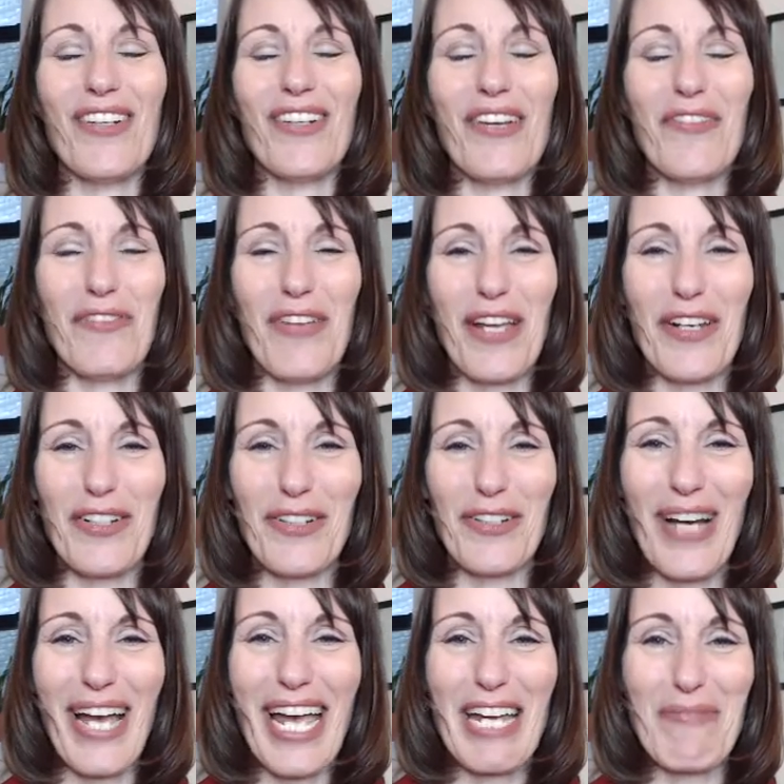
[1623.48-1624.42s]
faded
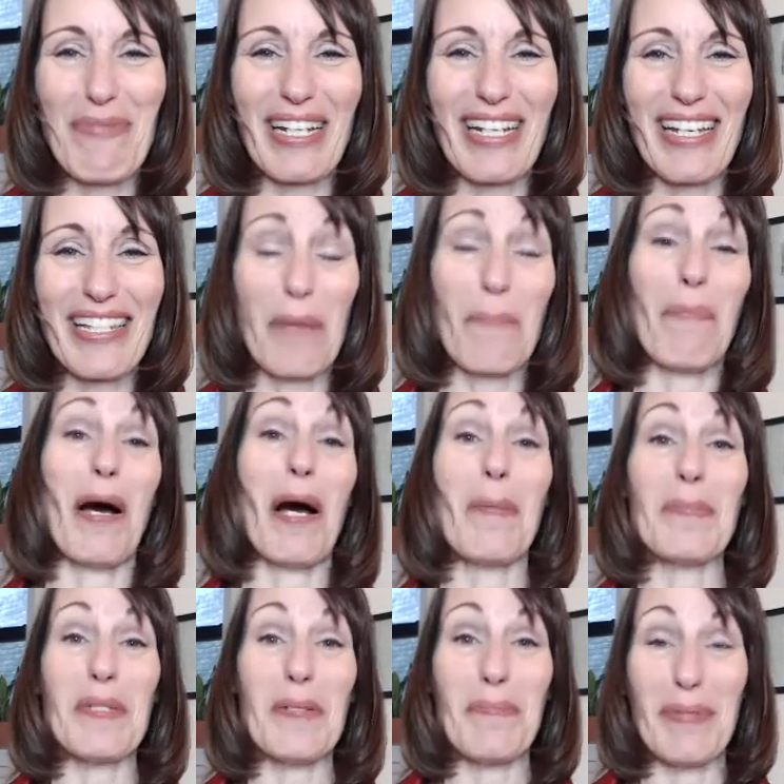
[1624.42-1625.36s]
away because I
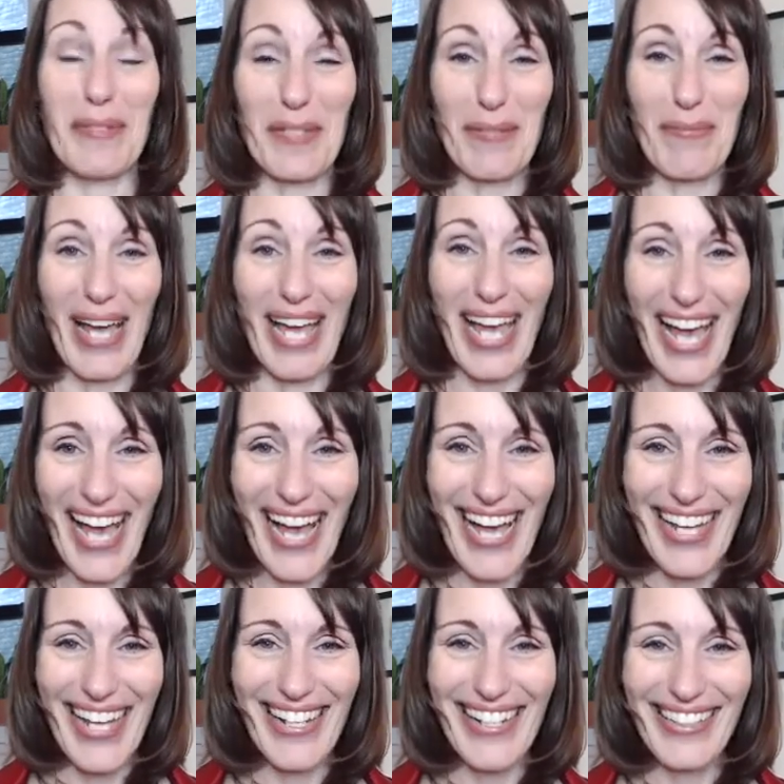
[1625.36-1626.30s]
popped up into my
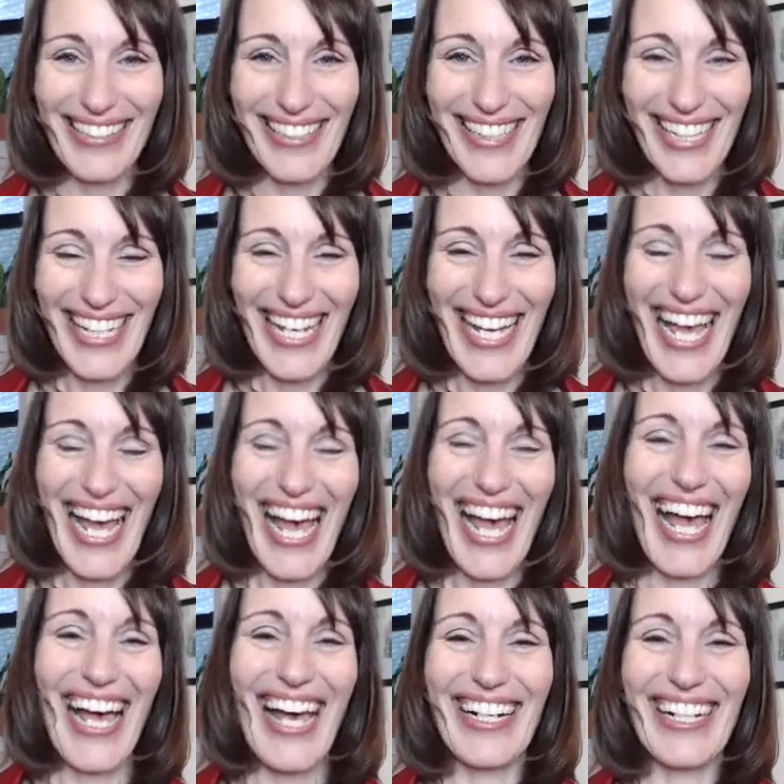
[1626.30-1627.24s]
head
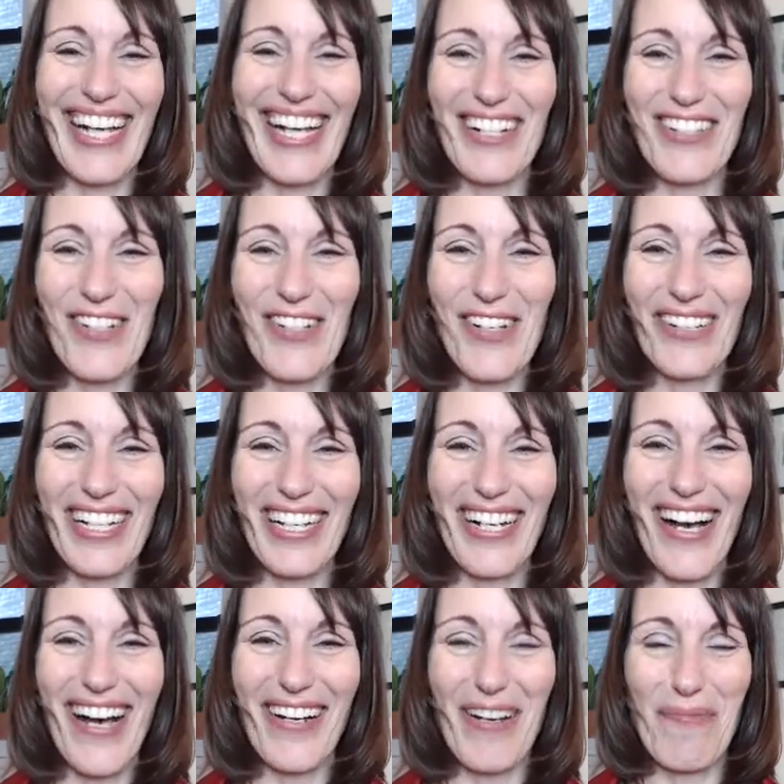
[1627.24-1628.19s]
and got totally
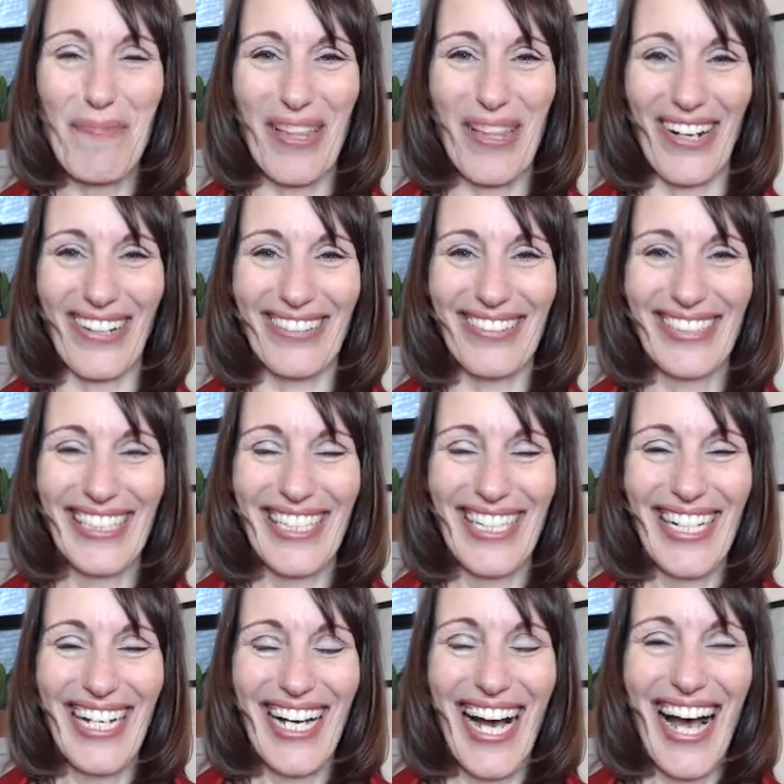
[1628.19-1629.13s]
caught up there.
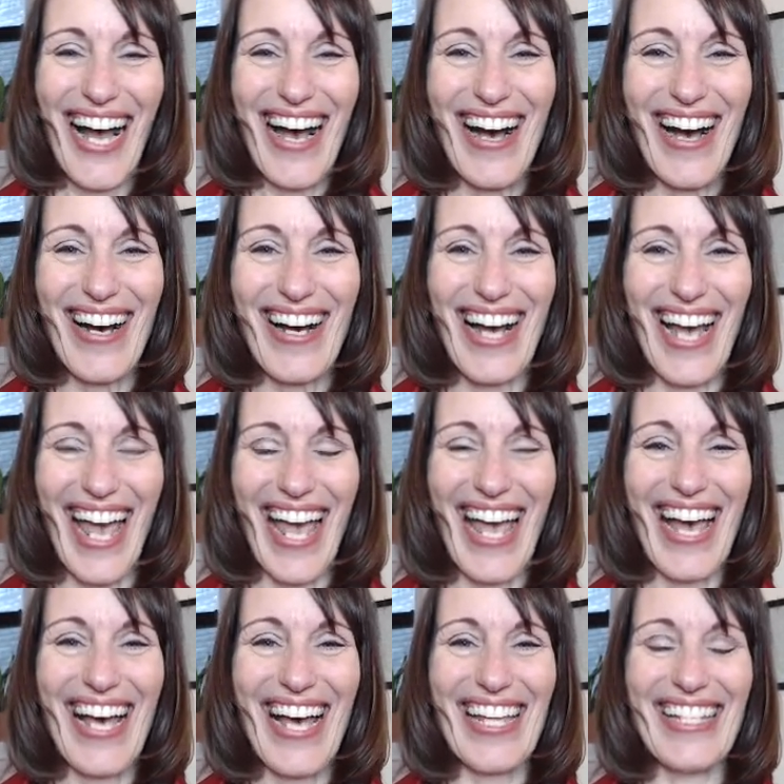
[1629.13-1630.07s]

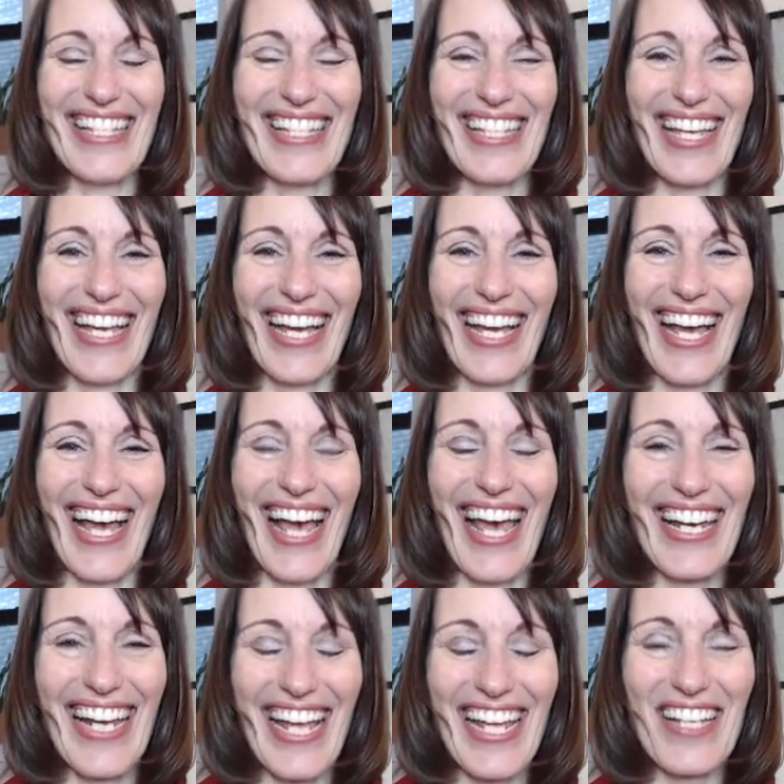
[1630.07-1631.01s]
And
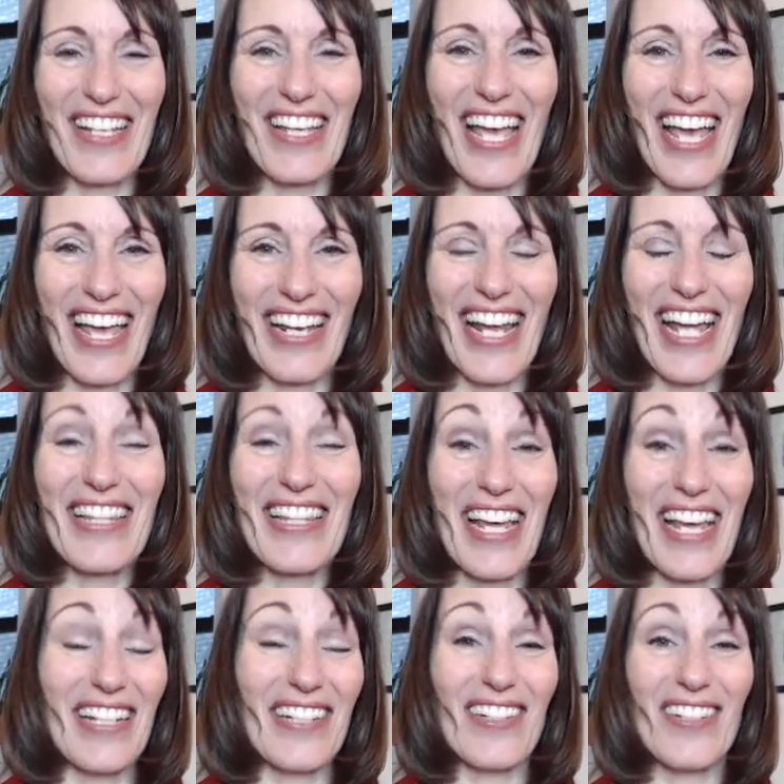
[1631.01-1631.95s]
I
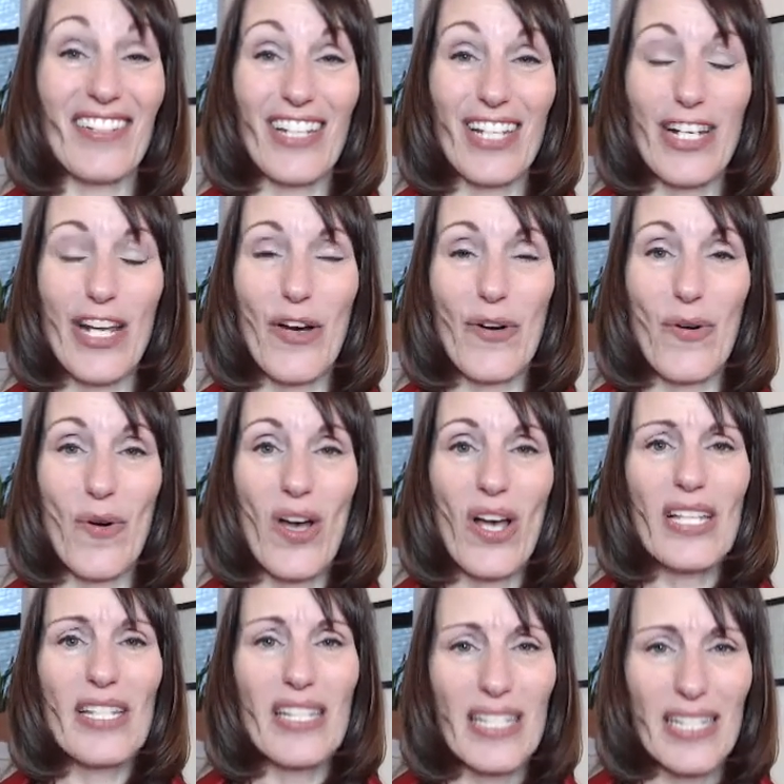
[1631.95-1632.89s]
then,
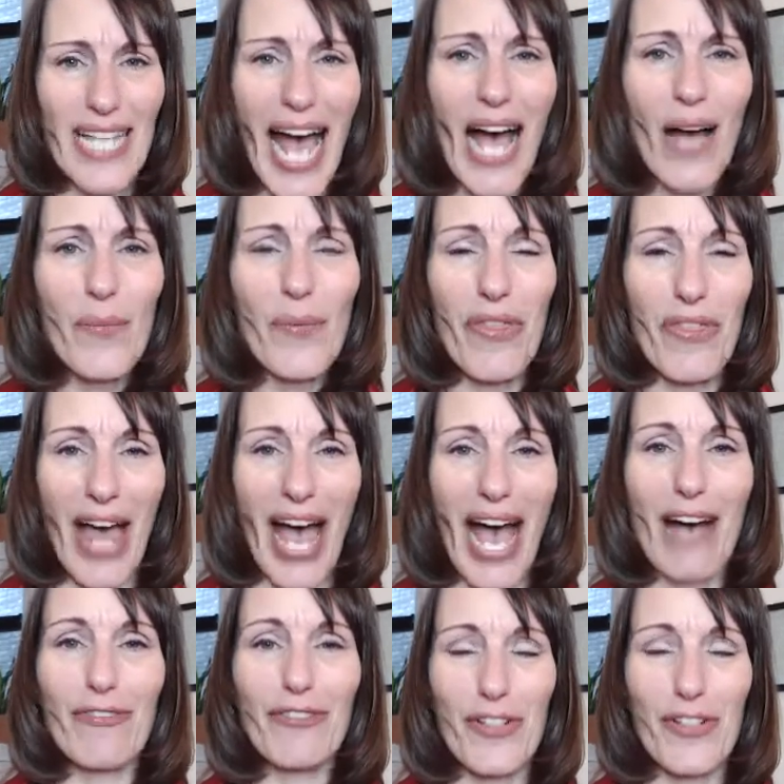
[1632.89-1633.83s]
sat with
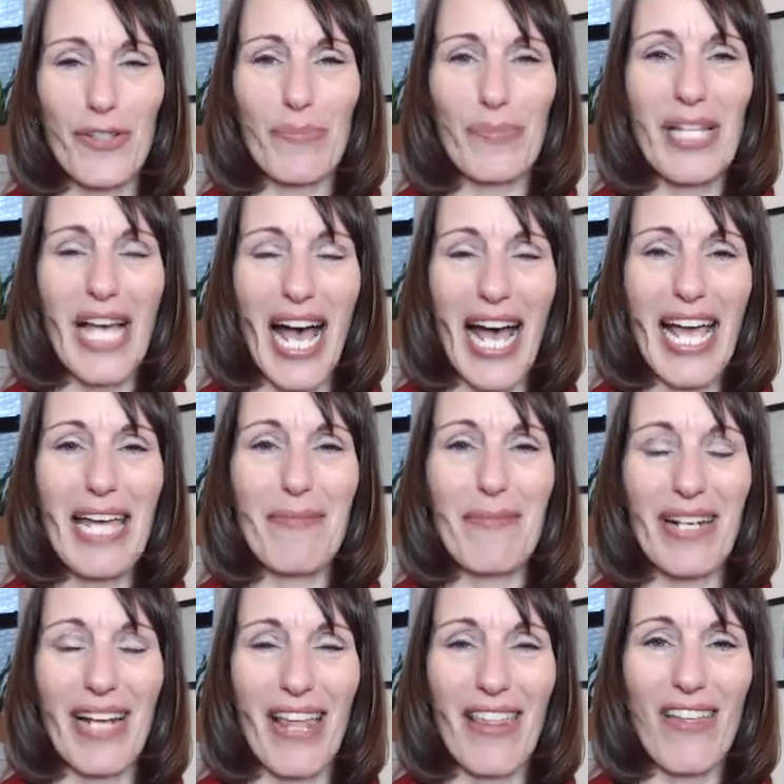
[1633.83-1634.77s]
that for some time.
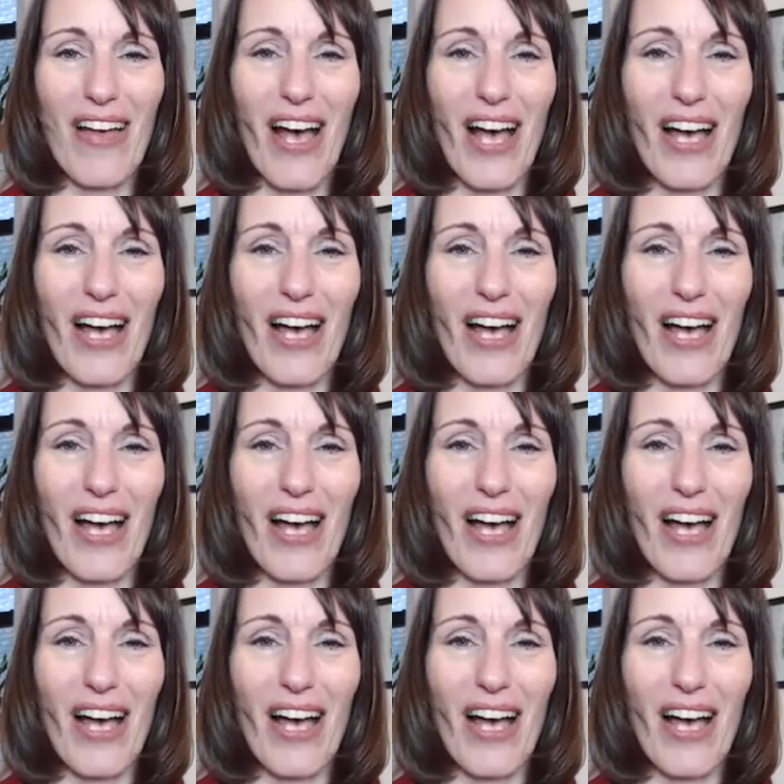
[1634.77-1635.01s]
And I thought,